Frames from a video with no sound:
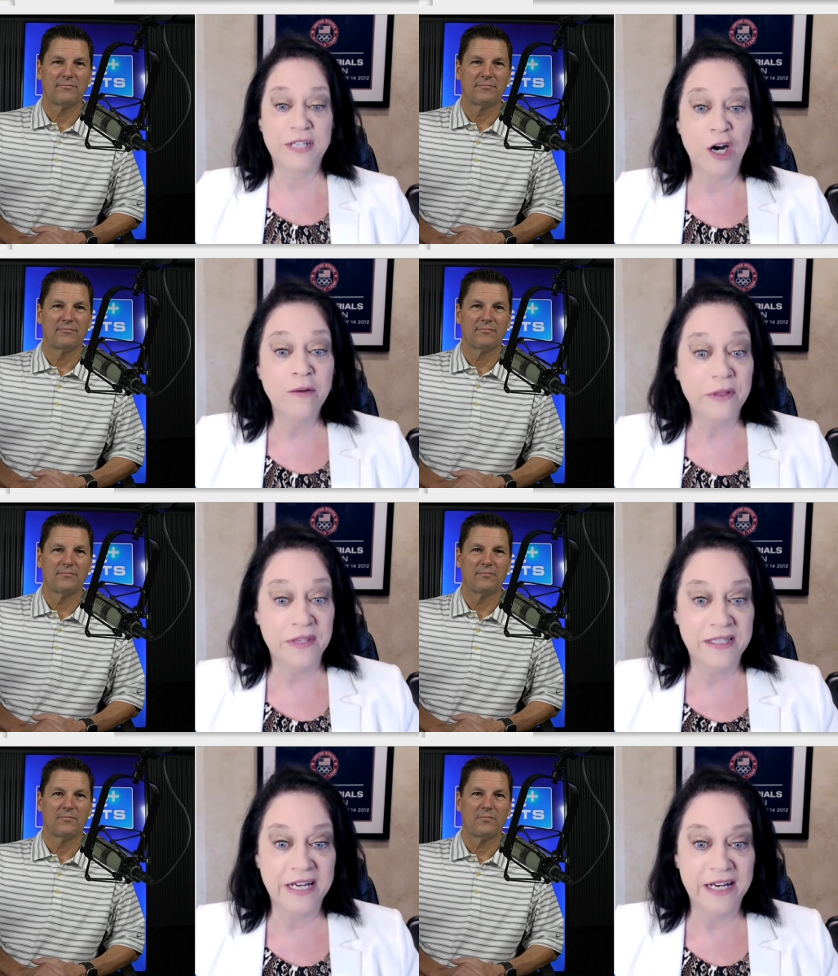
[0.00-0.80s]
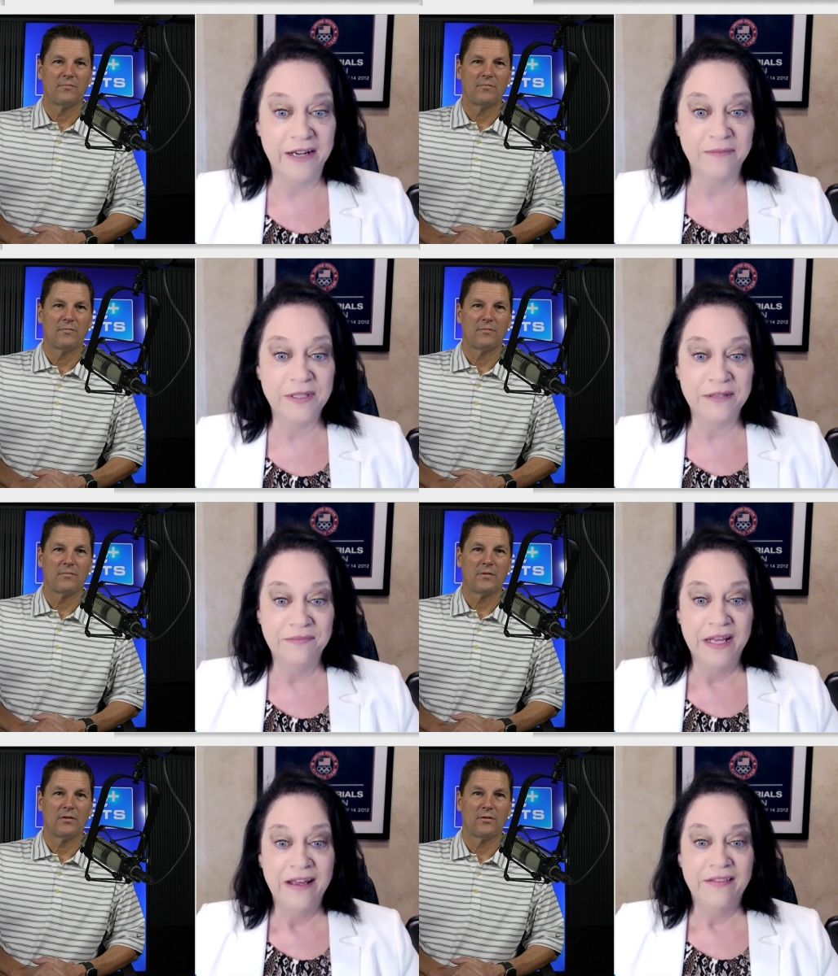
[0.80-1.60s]
Speaker 1: started with the stadiums.
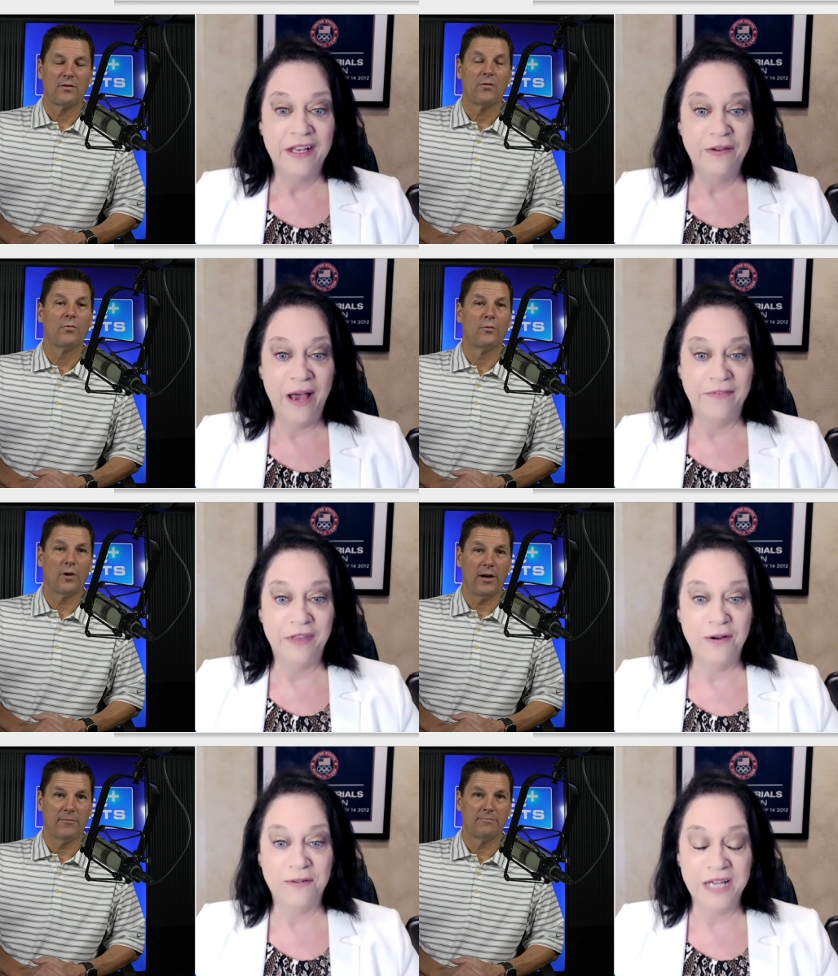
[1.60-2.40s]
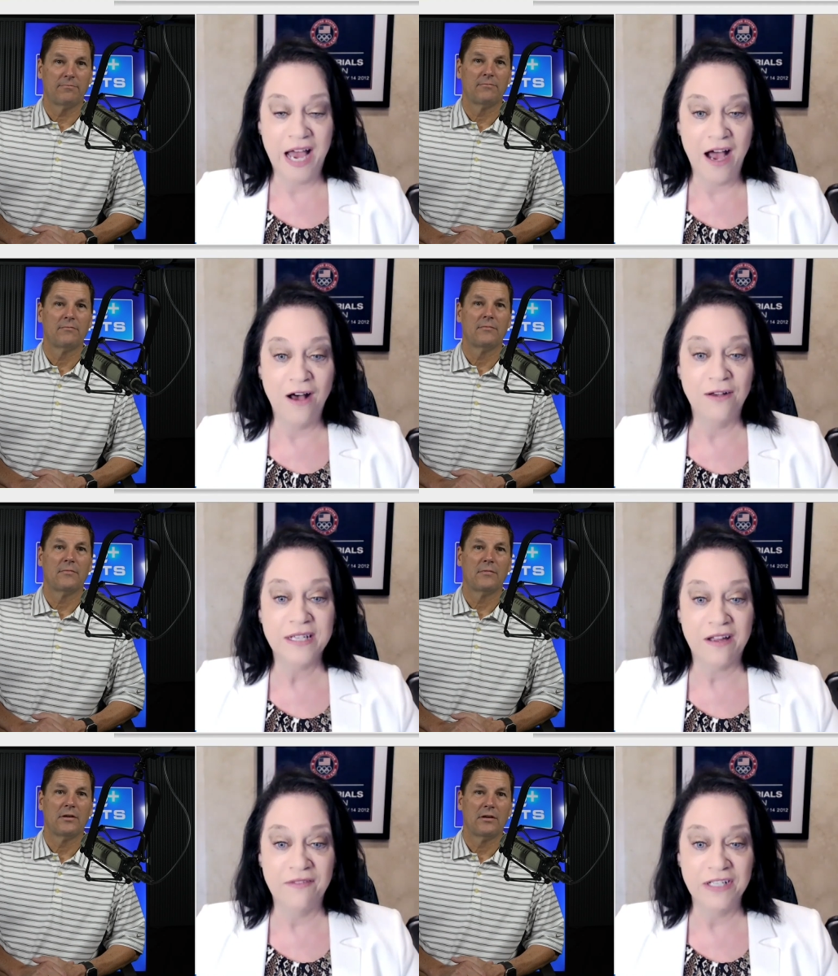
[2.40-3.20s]
And then you had right. the hotels,
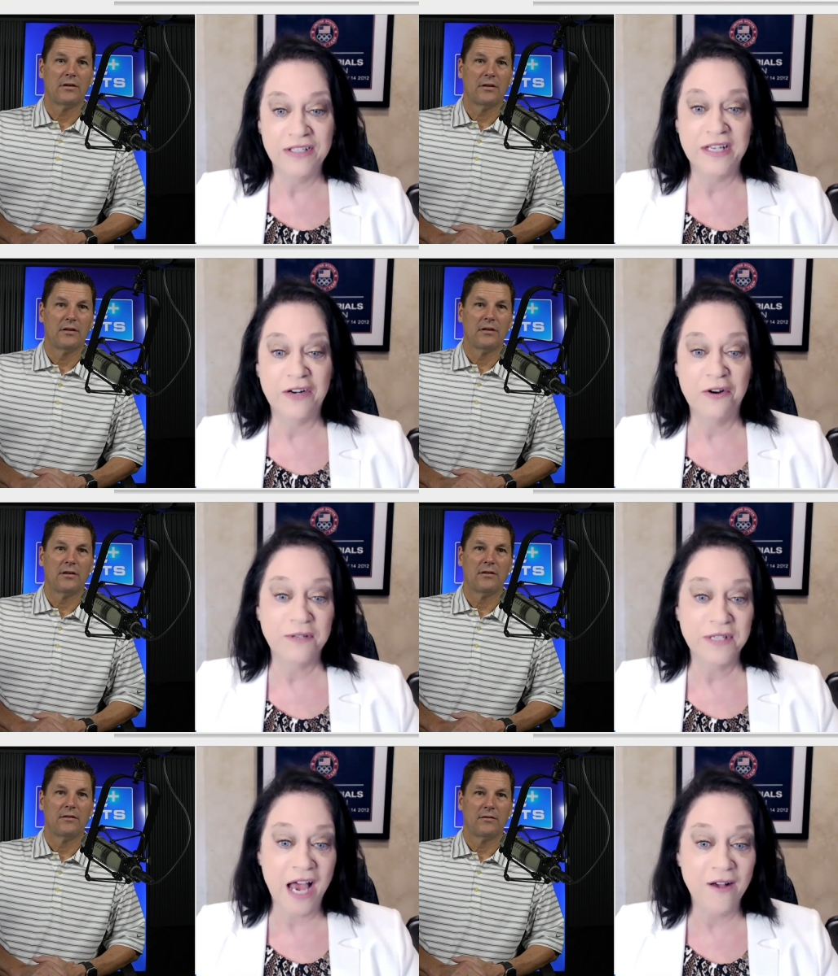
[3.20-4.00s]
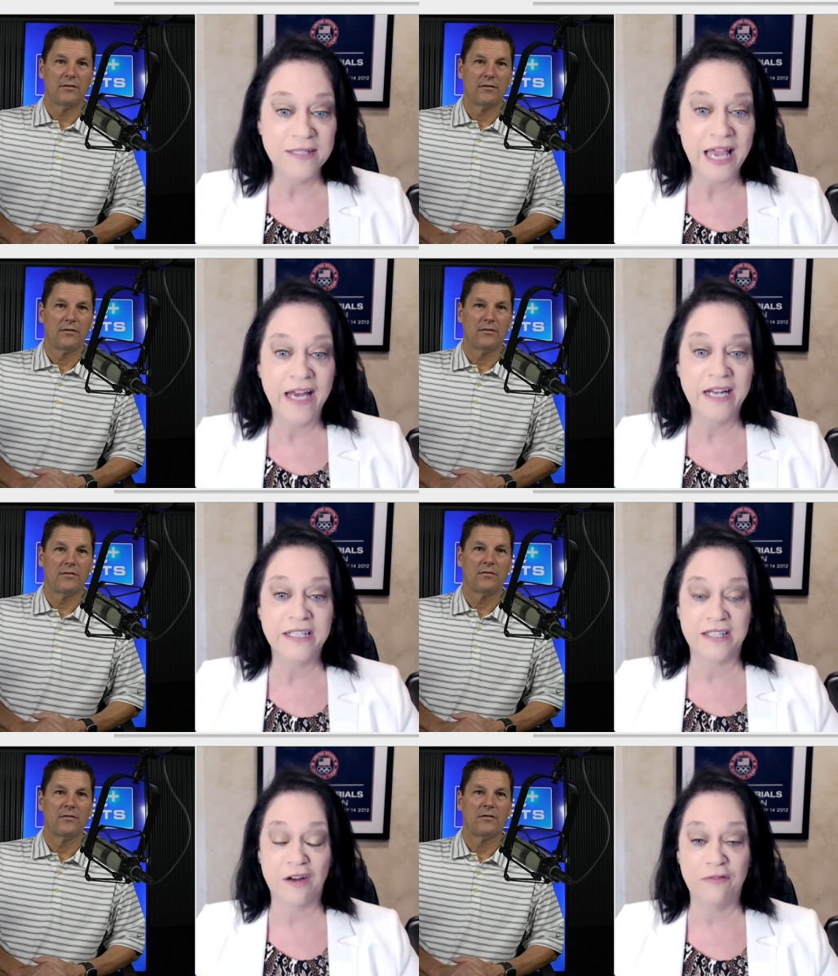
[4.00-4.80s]
the convention center hotels added,
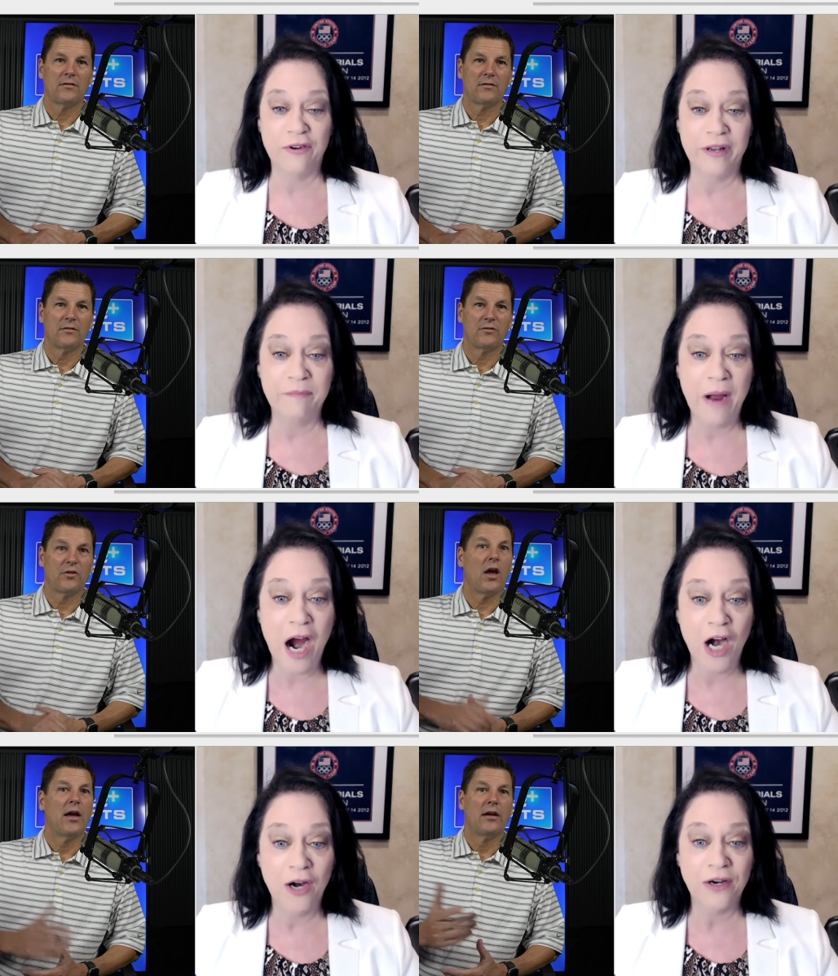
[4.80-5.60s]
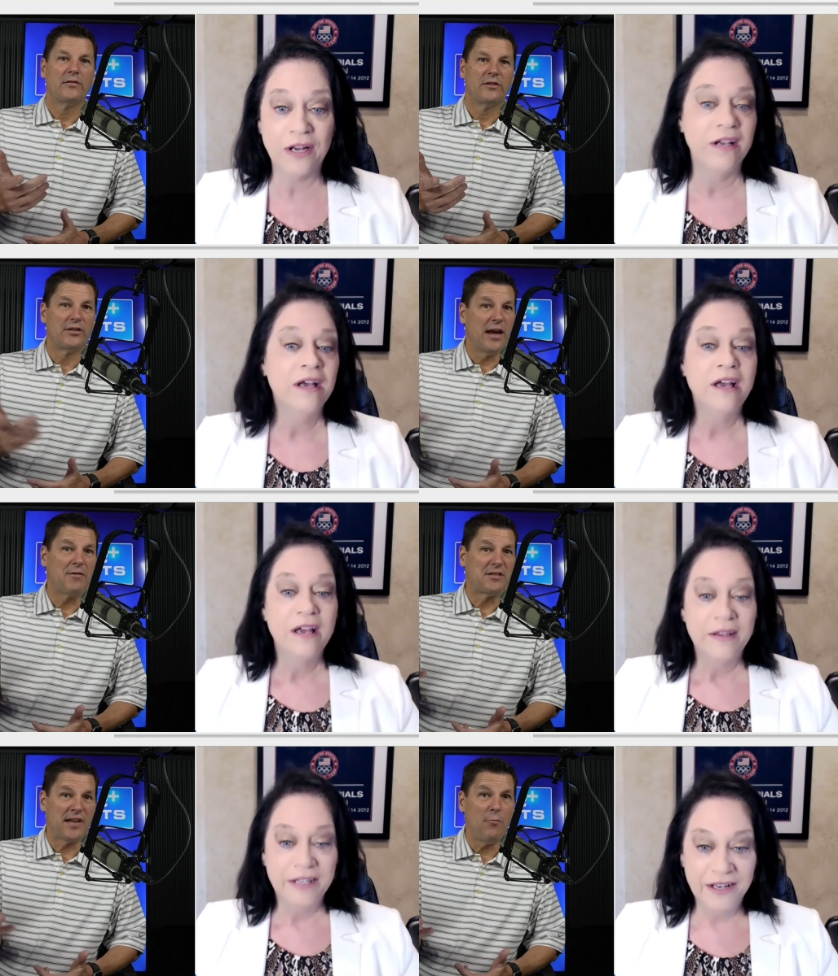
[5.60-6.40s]
Discovery Green Park.
Speaker 2: Yeah,
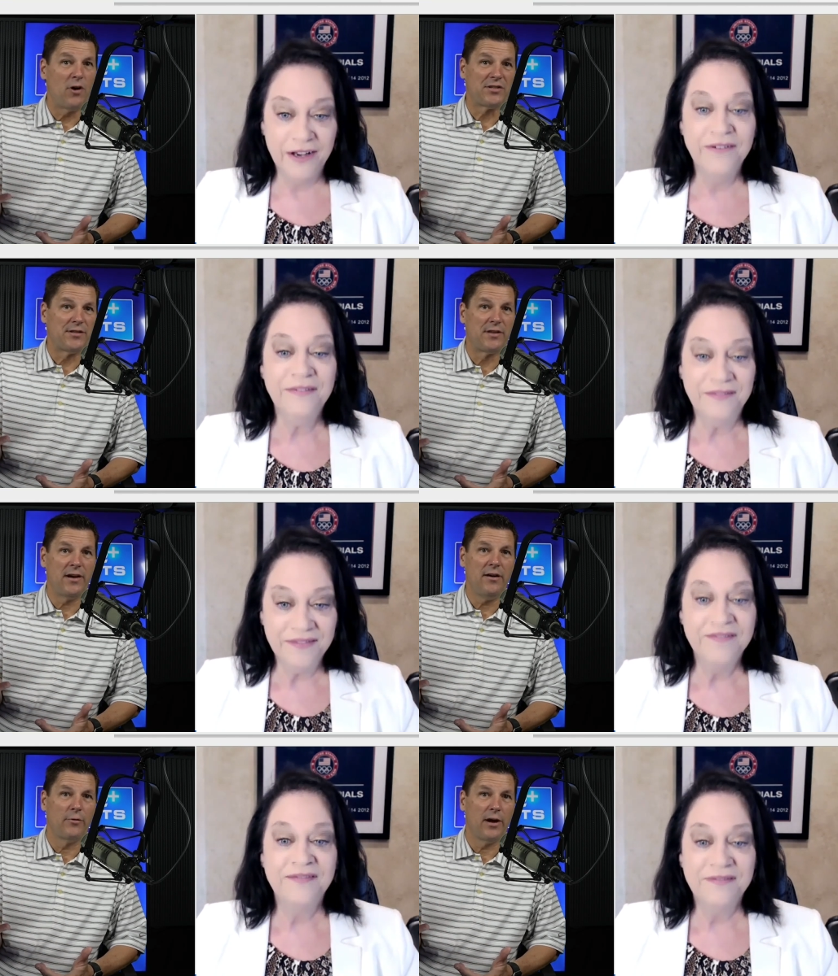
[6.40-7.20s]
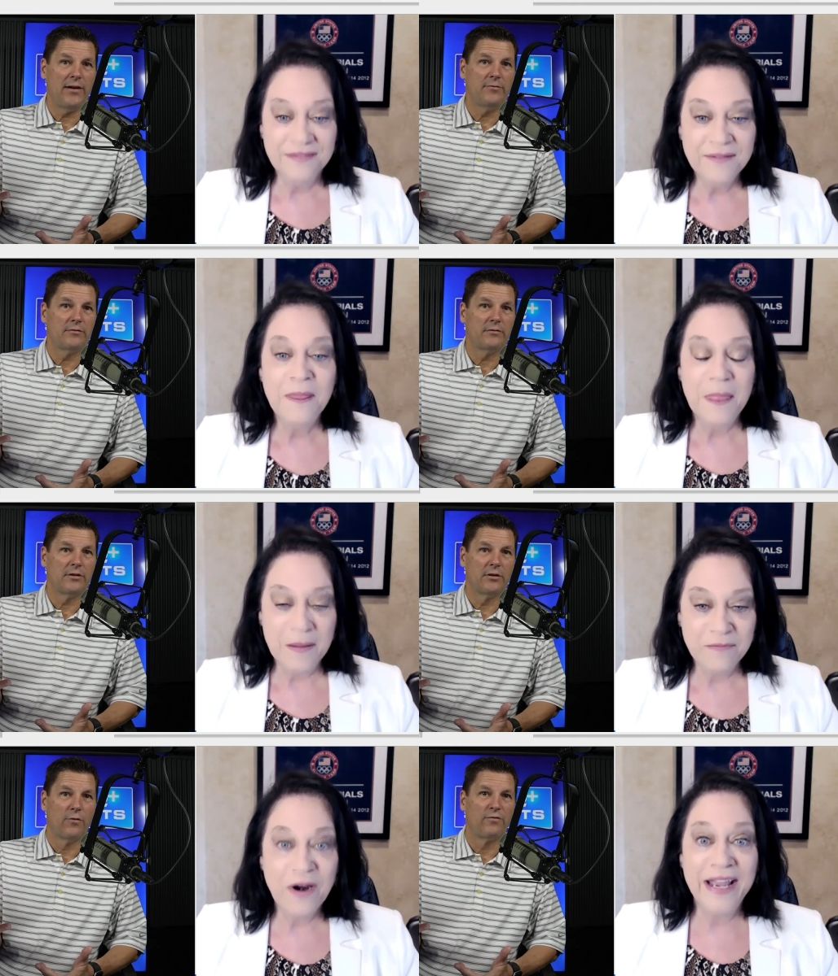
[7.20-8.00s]
because I wasn't there, right? In,
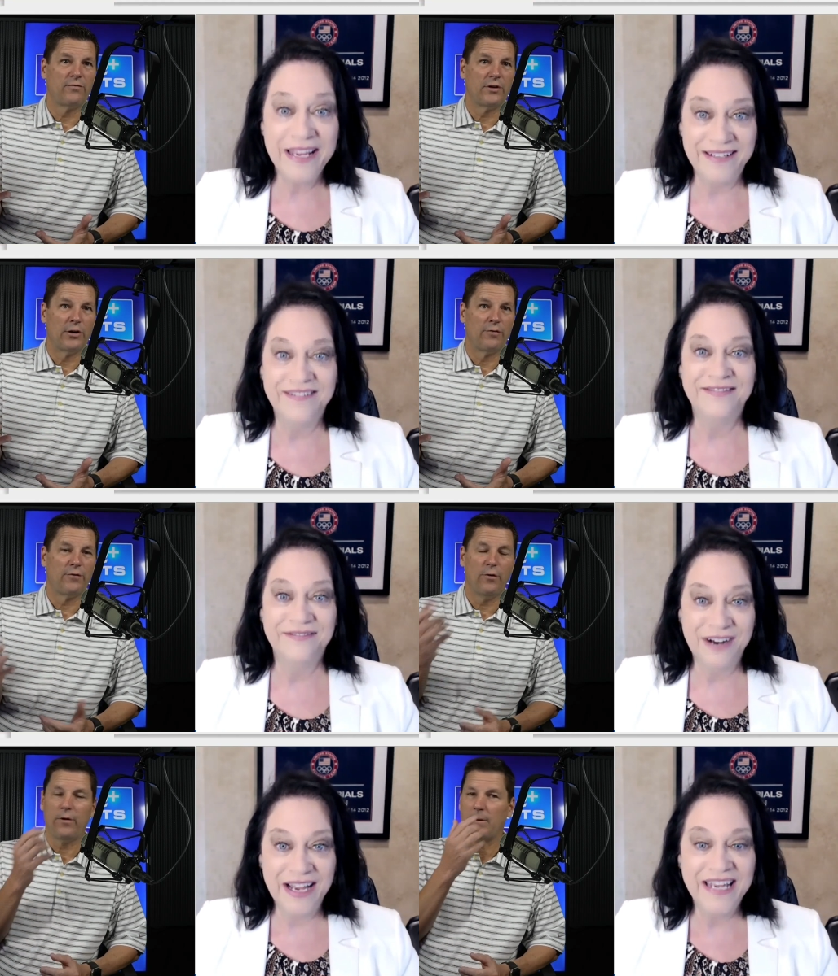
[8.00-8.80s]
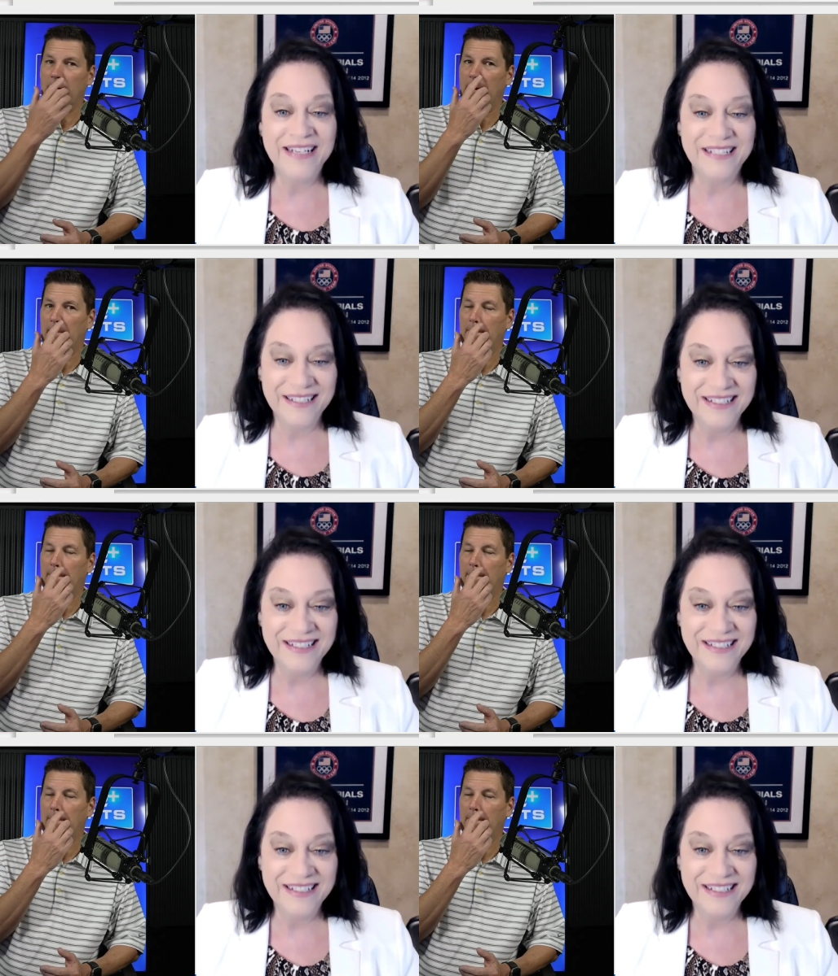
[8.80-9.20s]
0- right, in 04. Right. Yeah.